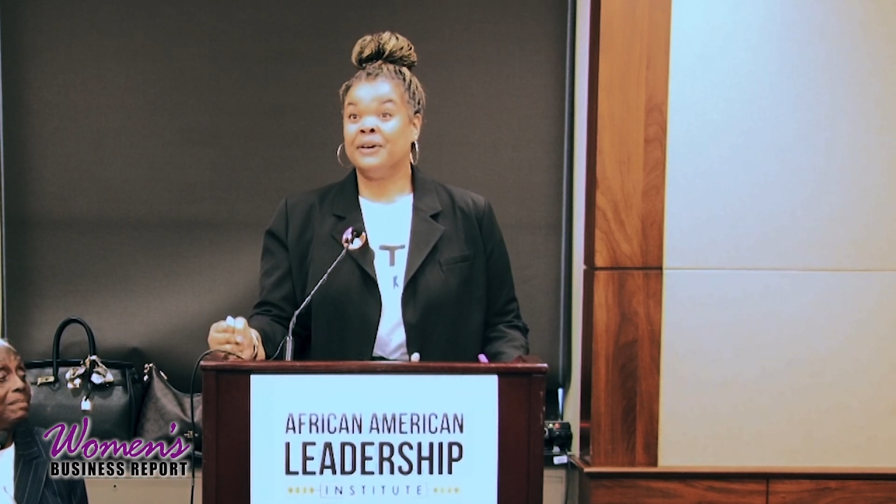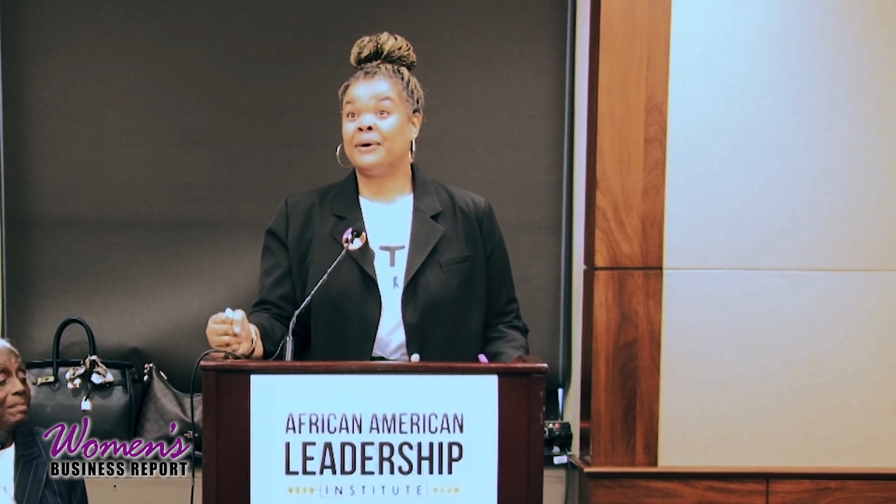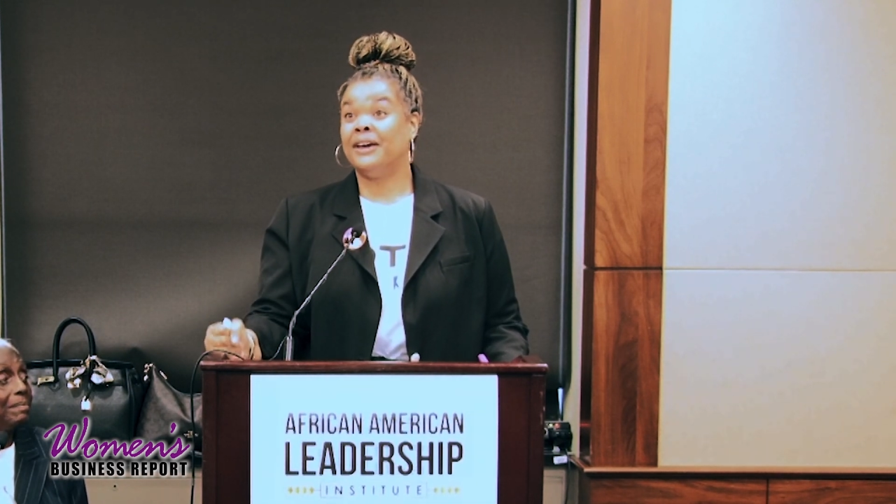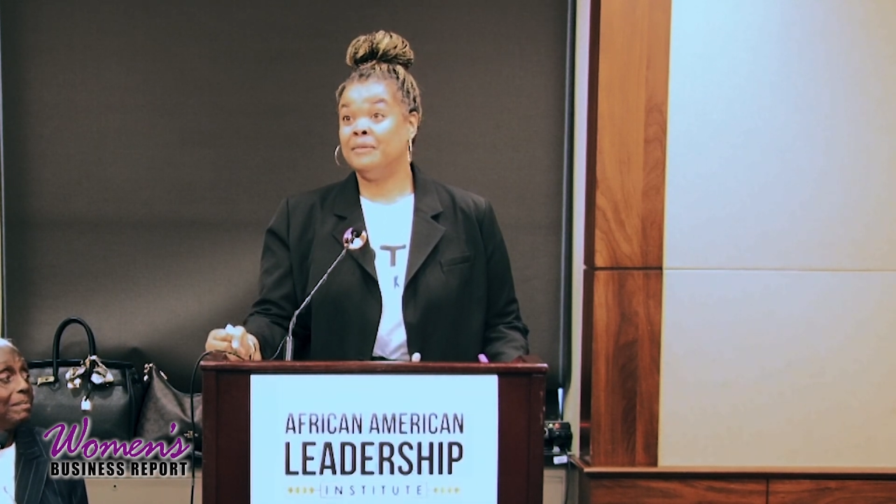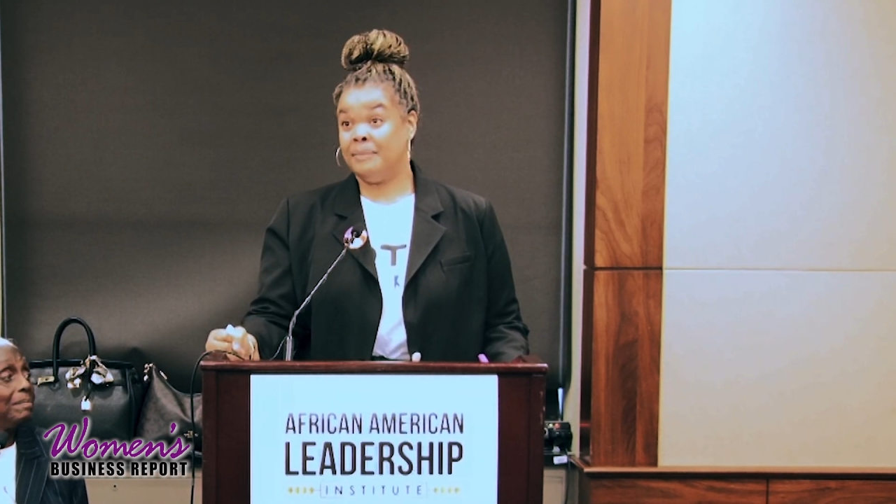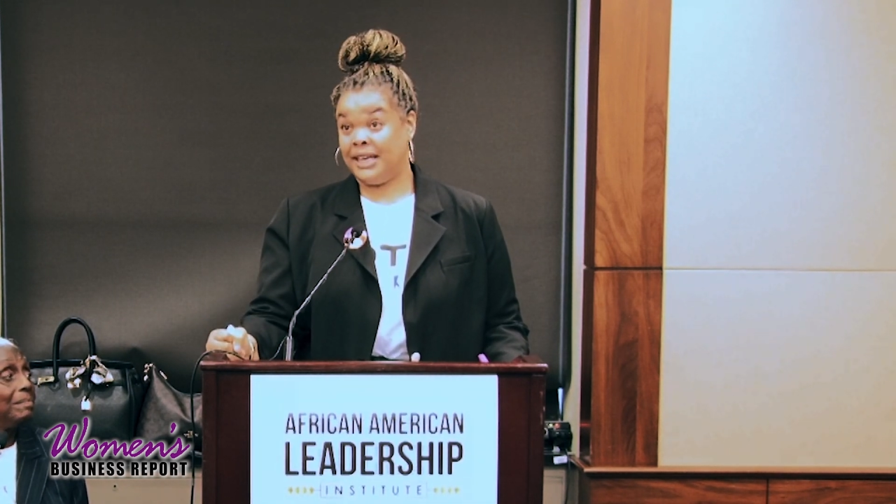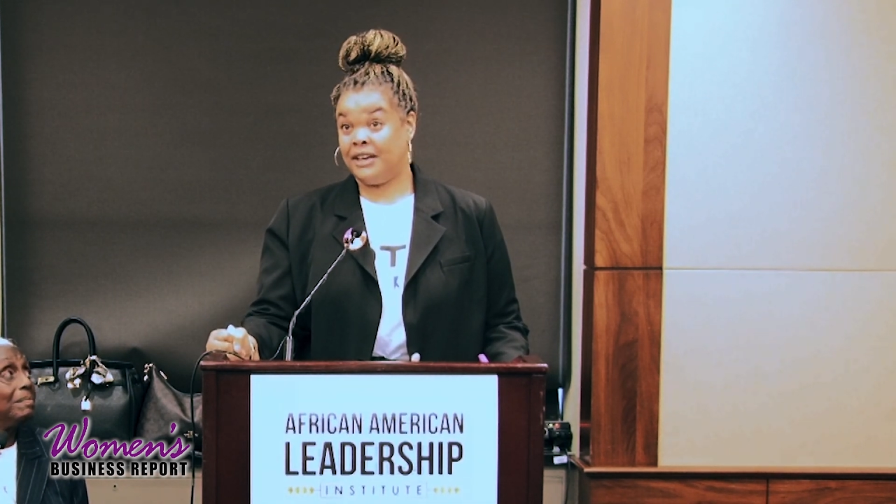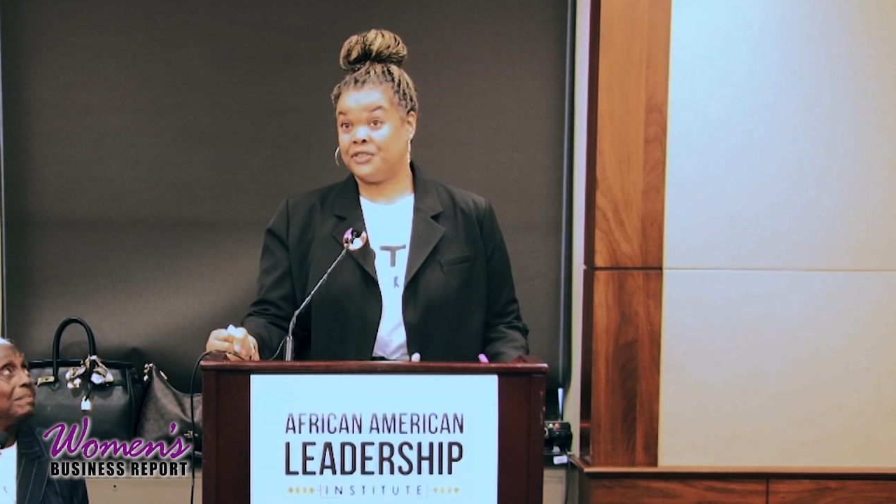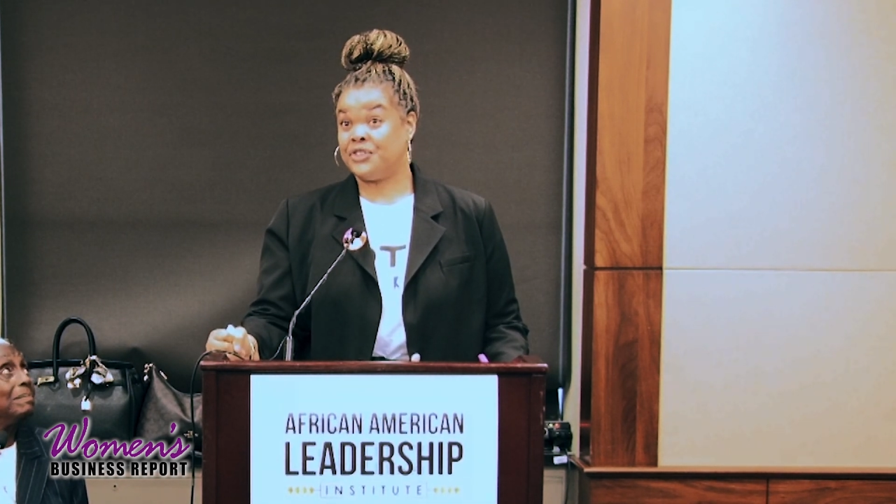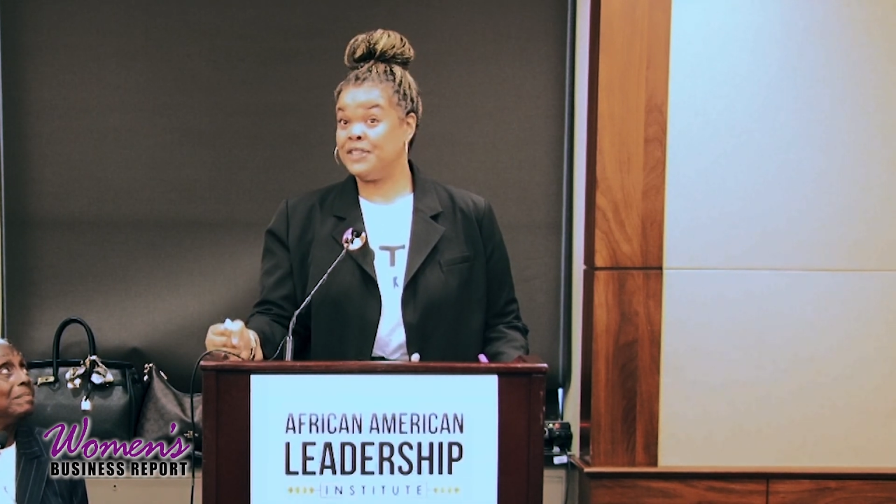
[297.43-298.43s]
who couldn't be
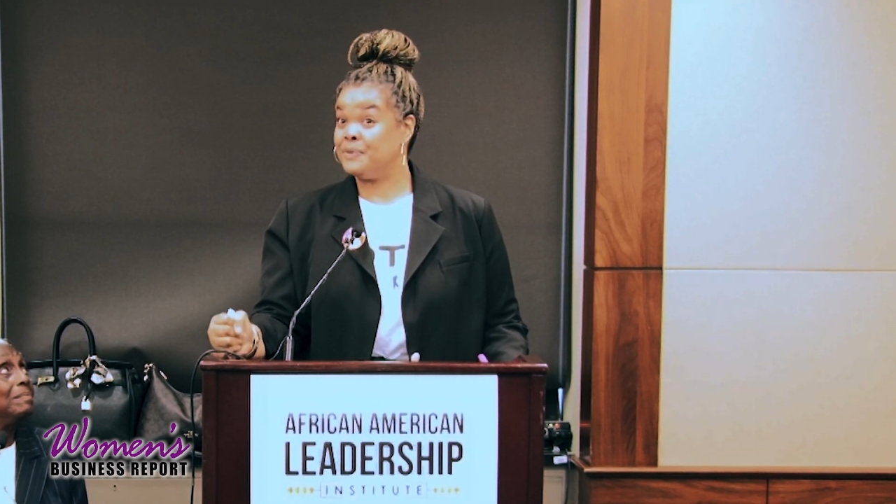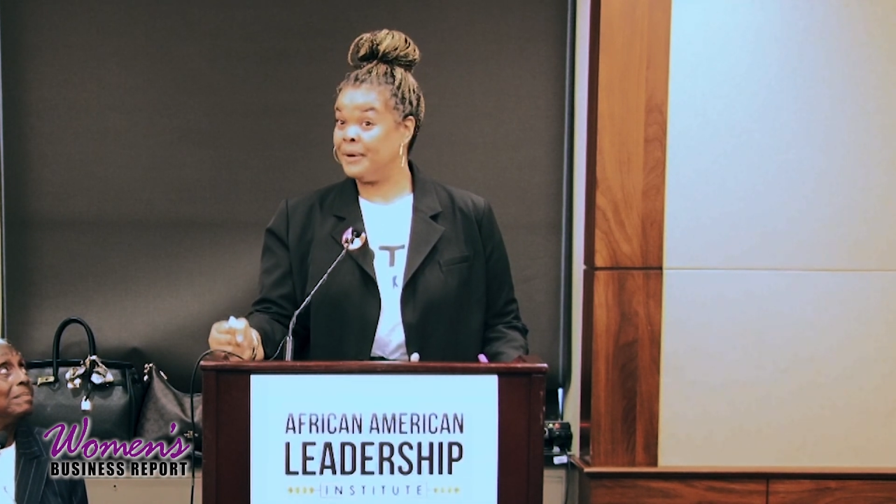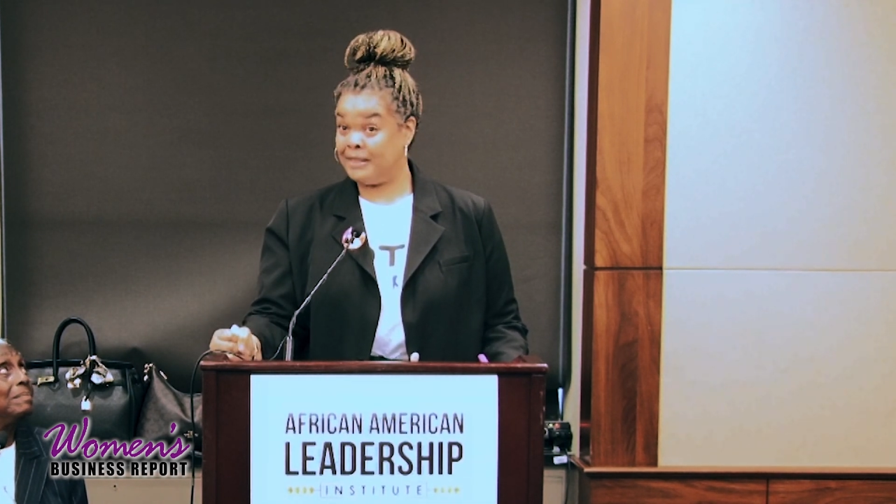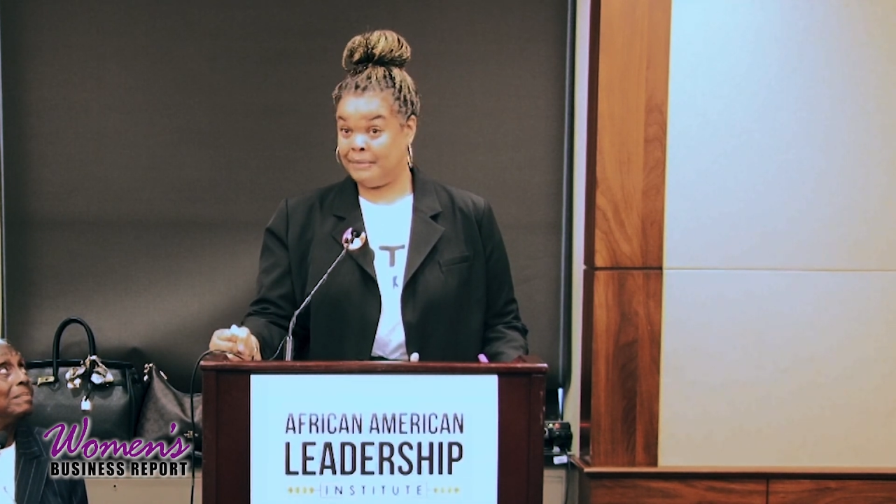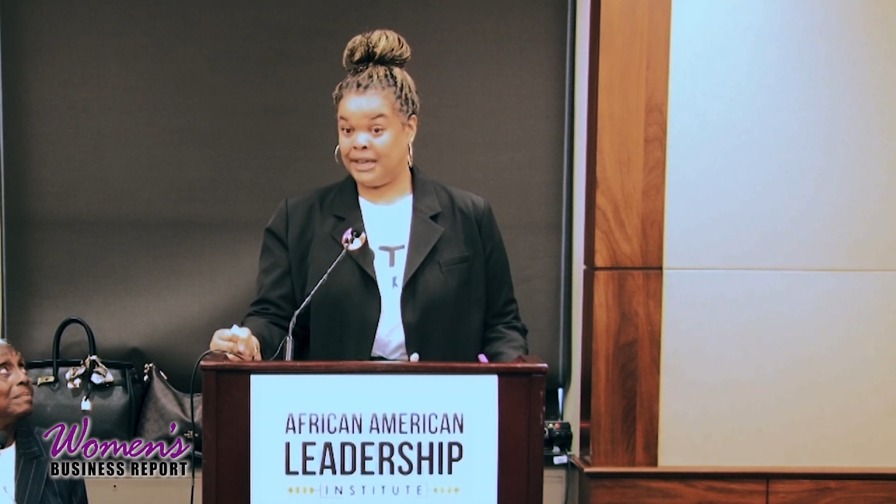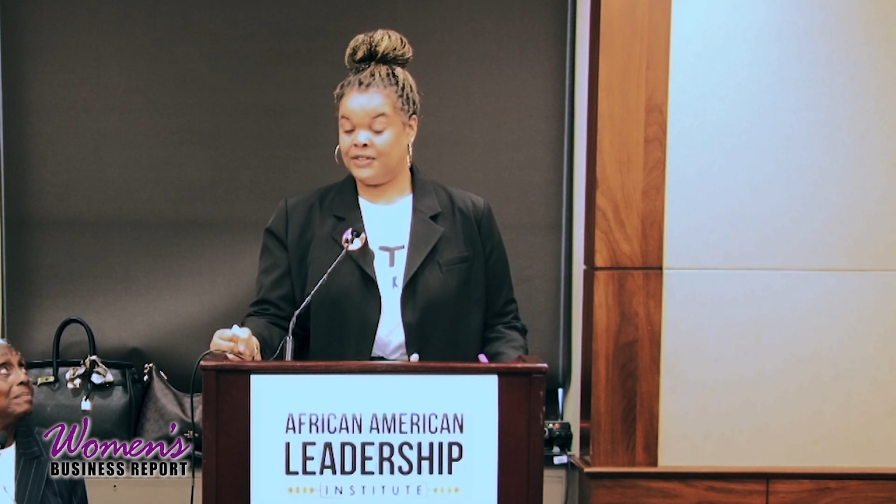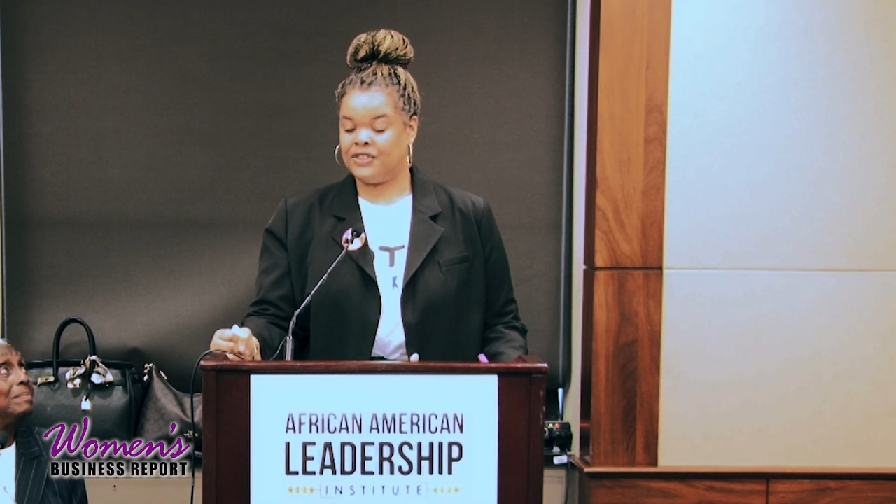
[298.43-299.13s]
here, she's with me.